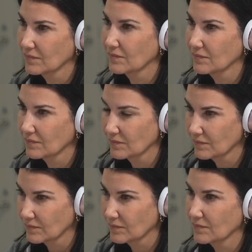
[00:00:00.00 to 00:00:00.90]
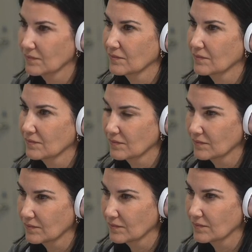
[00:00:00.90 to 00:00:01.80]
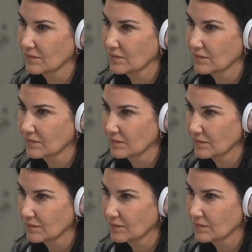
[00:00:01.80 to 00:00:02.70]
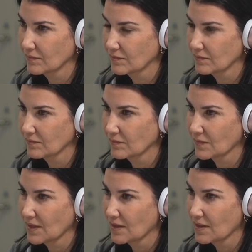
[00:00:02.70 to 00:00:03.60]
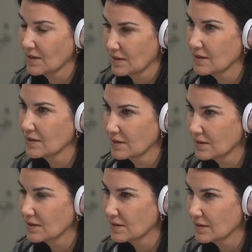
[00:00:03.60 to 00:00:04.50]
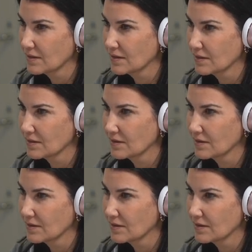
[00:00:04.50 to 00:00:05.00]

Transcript: (not speaking)